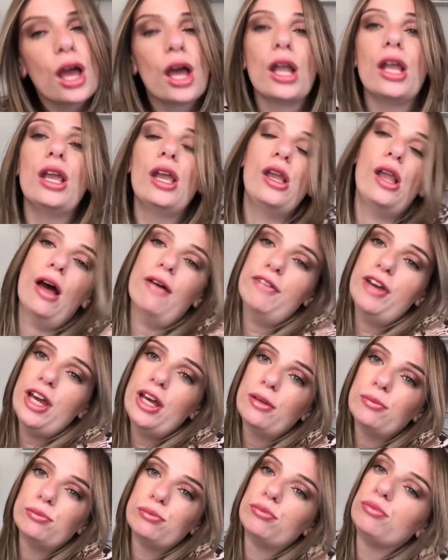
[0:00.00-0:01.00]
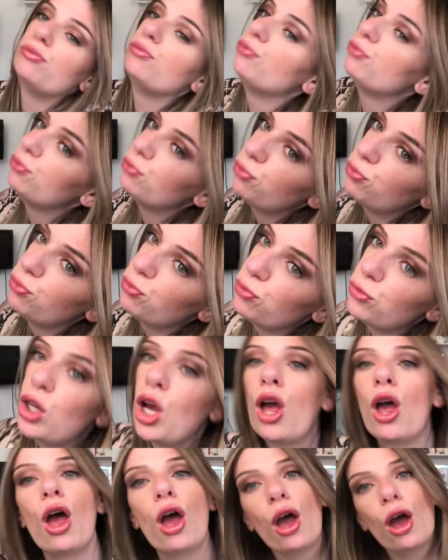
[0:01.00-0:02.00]
Love it.
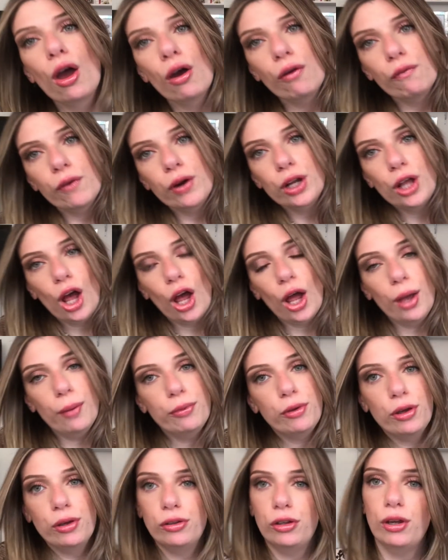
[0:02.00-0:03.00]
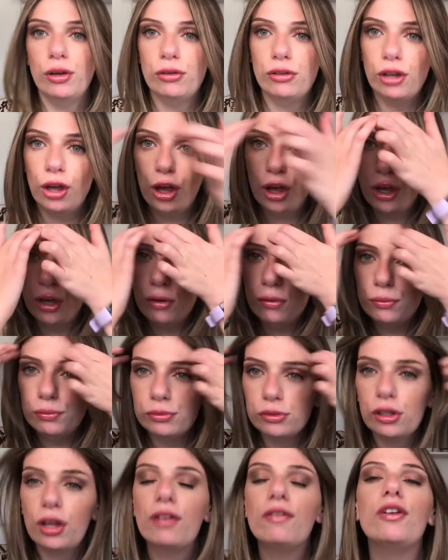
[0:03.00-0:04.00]
Really hope you do too.
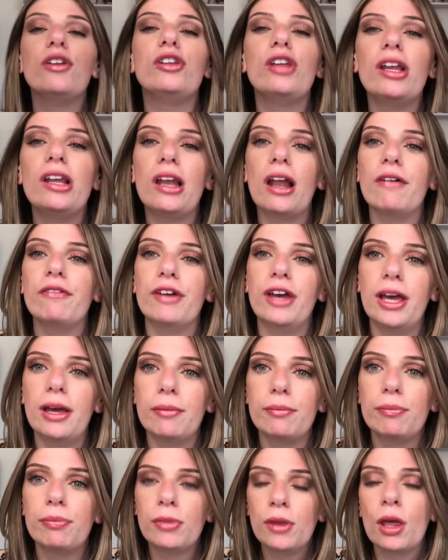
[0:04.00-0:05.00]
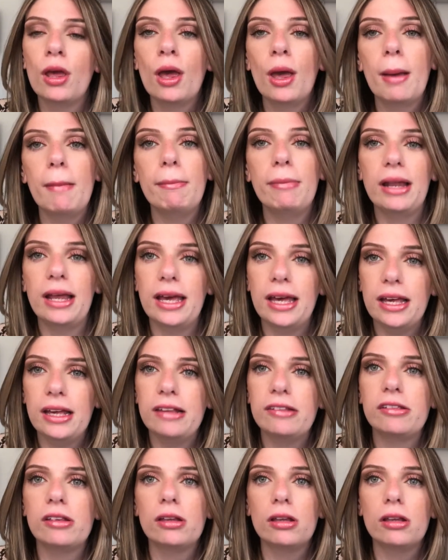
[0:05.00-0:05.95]
So if you did love it, please